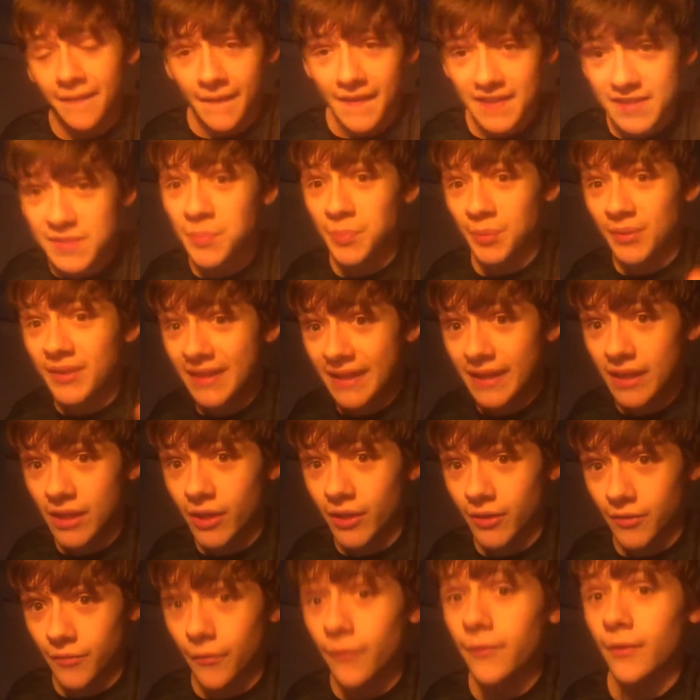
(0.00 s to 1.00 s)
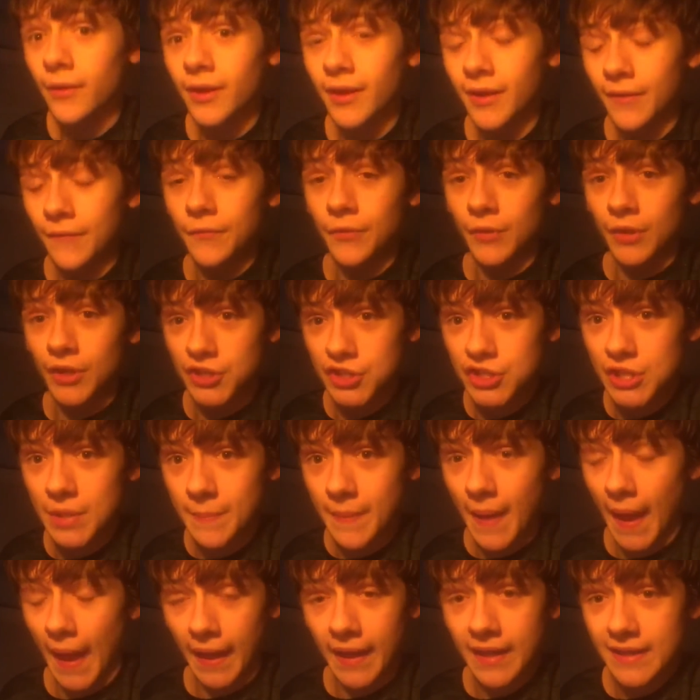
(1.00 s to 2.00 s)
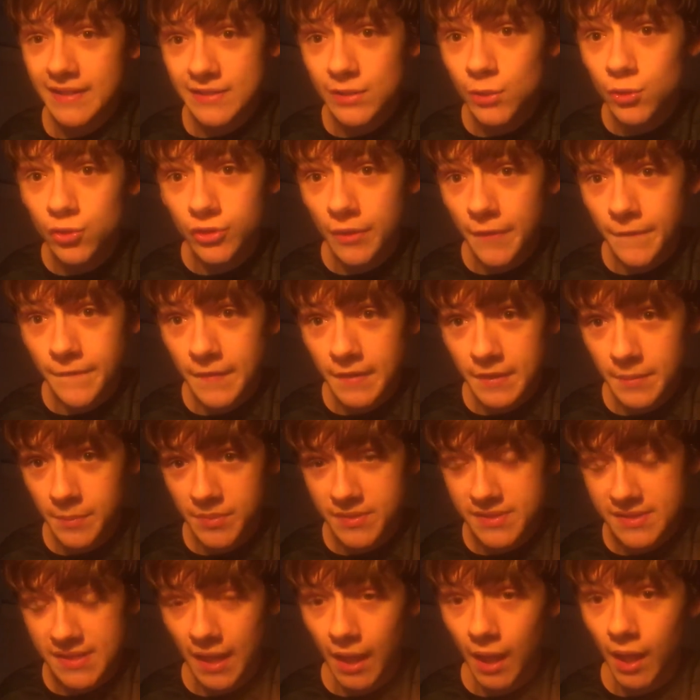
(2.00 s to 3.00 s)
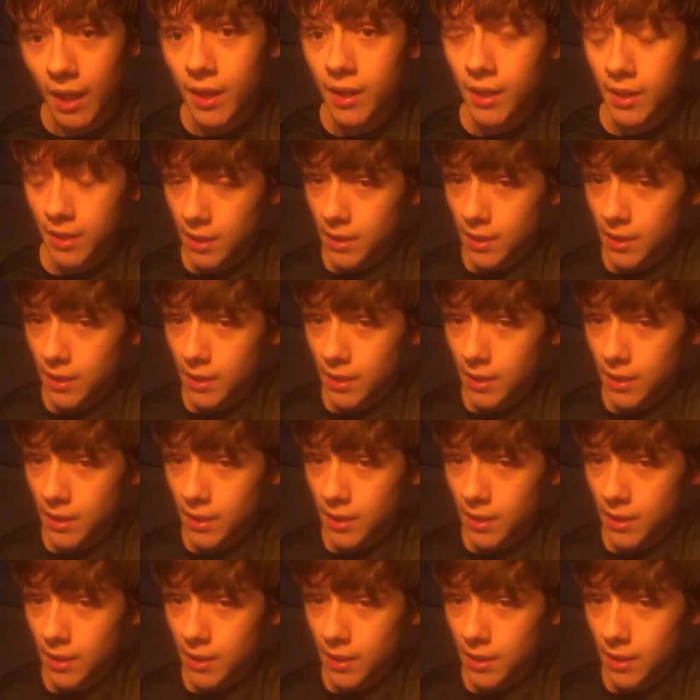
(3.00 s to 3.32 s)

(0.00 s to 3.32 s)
That's pretty good for a chip bag. It's usually 50%.